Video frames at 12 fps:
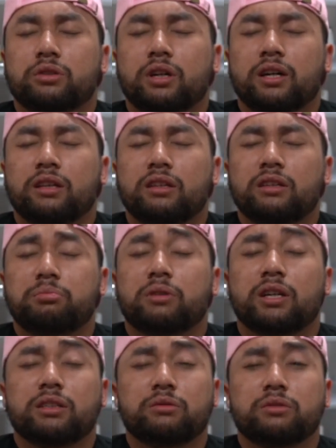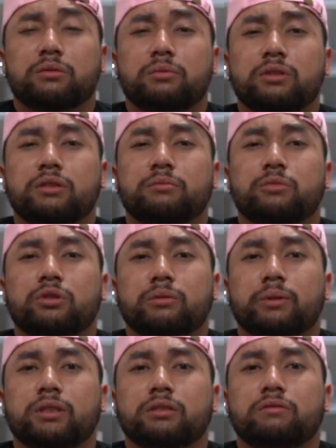I think the price was a bit more
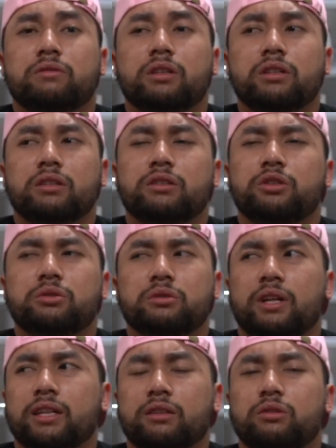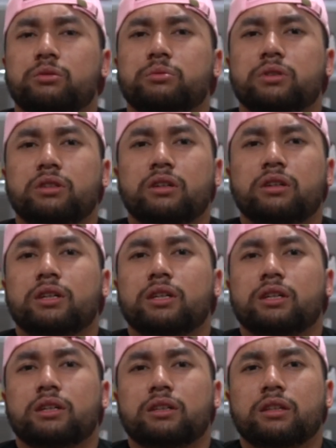expensive than the usual, like the normal one.
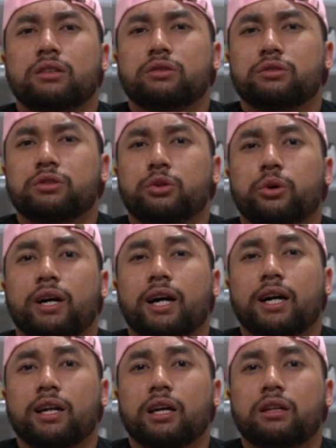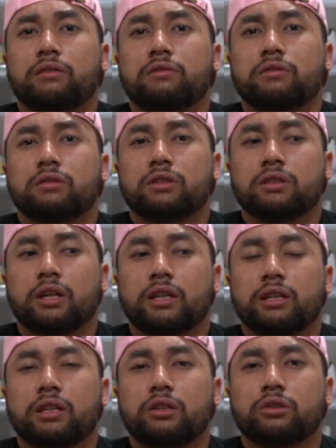There's also a highlighter
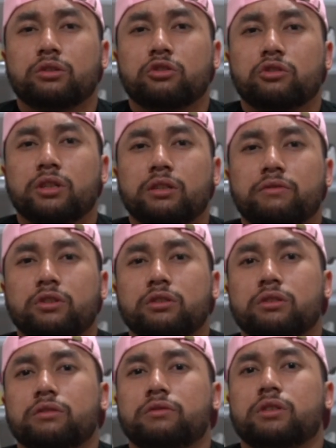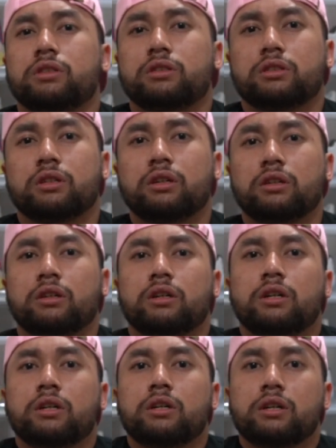like neon green version of this,
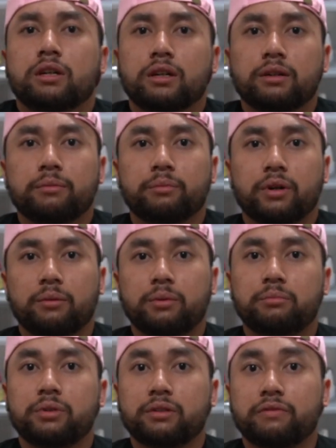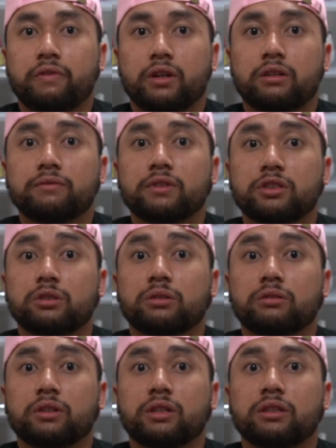but I'm a big fan of this
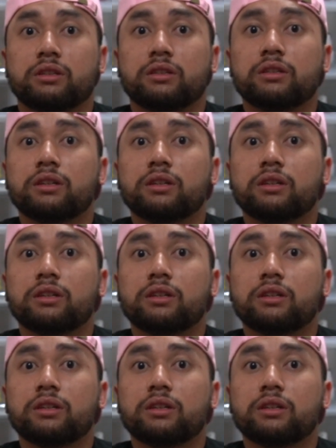shirt right here.